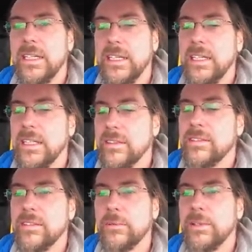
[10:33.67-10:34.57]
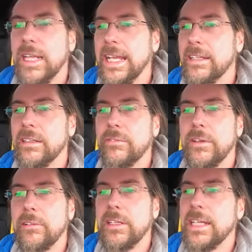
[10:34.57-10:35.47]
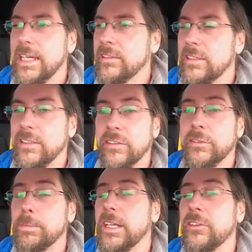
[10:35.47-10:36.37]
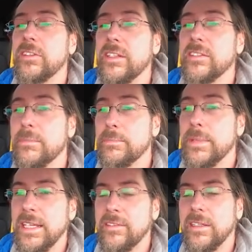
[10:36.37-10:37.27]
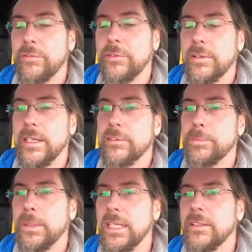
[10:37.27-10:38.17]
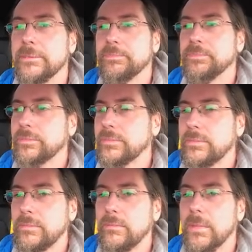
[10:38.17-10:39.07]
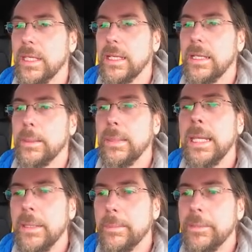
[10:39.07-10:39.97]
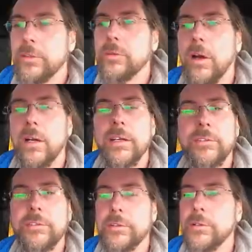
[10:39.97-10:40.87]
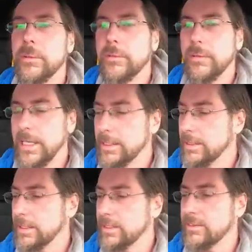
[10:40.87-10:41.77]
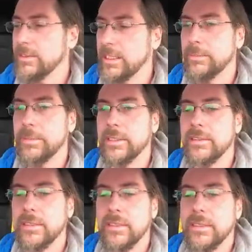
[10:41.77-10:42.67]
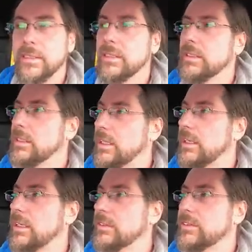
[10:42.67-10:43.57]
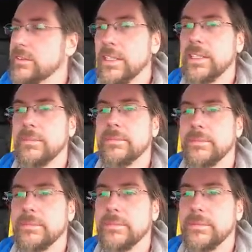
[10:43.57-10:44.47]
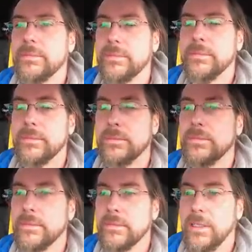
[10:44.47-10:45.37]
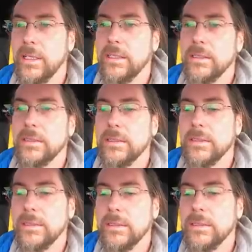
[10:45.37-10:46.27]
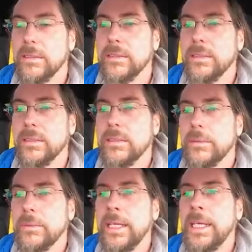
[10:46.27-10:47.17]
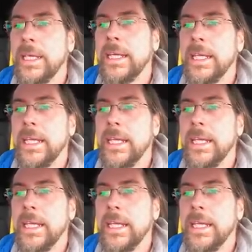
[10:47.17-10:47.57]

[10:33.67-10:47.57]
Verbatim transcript: It's reacting very nicely. The suspension is amazing for that speed. Maybe a bit too harsh for normal ride, like I said, but awesome. Oh. Whee!